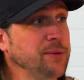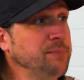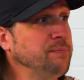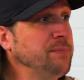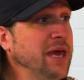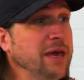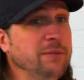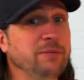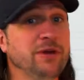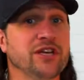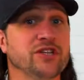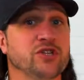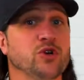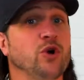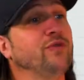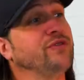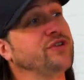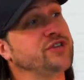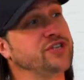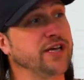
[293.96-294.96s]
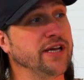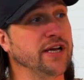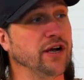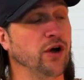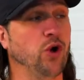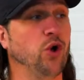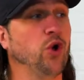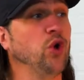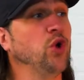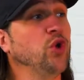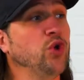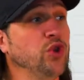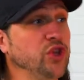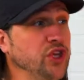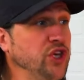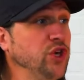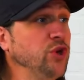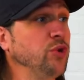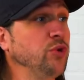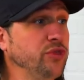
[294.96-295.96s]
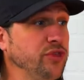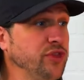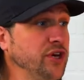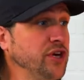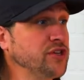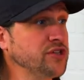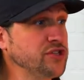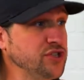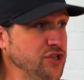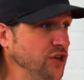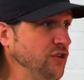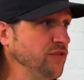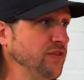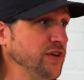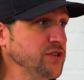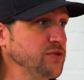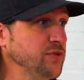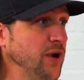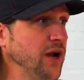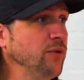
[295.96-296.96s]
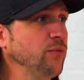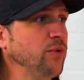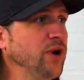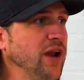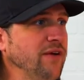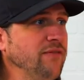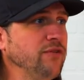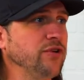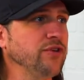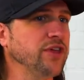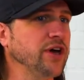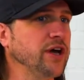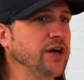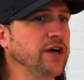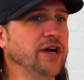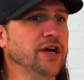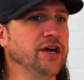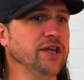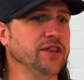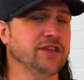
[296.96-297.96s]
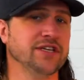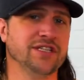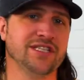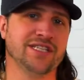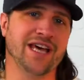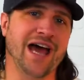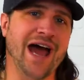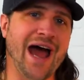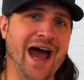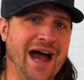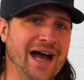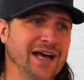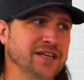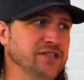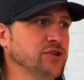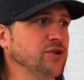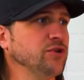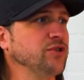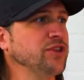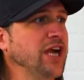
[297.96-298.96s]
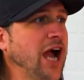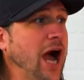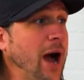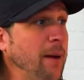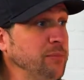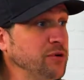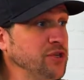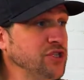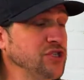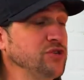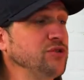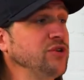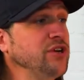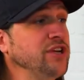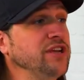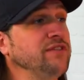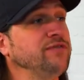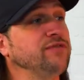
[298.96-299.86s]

maybe it's overseeing a whole youth service, right? Whatever the task or the opportunity